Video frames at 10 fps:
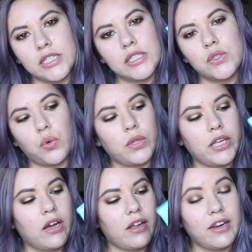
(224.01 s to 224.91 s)
It's
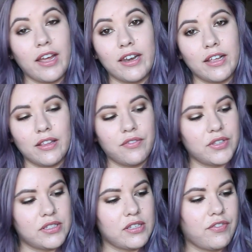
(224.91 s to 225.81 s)
totally gone. And I love
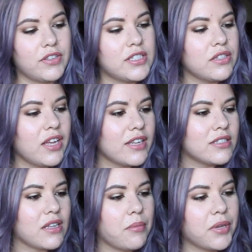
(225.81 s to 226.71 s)
this stuff. It still has
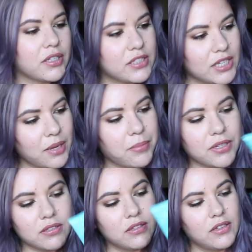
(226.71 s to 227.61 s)
some, you can see it,
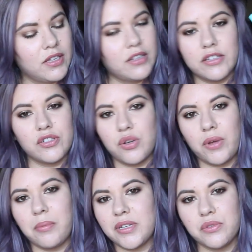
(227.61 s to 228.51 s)
but there's no
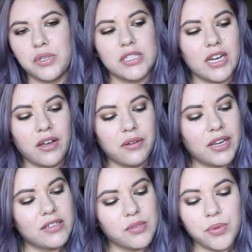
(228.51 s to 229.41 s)
way I'm going to squeeze it out.
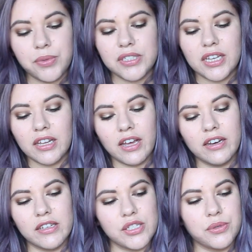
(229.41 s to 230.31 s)
And some people say to
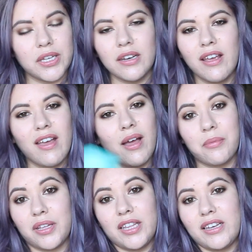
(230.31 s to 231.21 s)
cut into it.
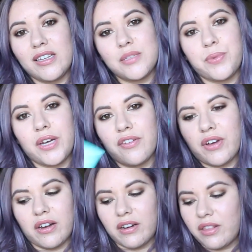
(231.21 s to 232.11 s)
I'm not that desperate. I've
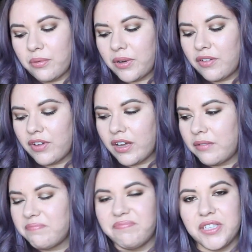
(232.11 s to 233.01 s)
got another one I've
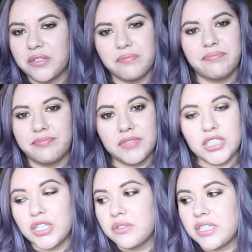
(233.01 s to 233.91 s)
got, you know,
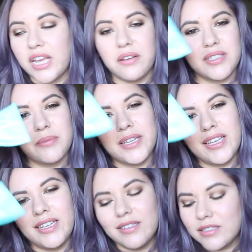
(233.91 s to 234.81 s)
to use now. So I'm
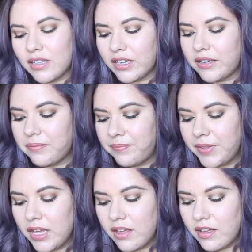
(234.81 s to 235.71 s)
like, it's all good.
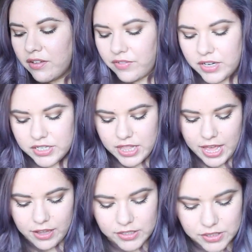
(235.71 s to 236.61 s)
Finished
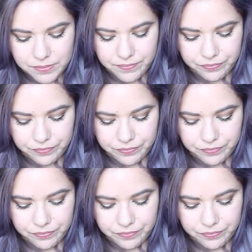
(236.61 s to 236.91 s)
that.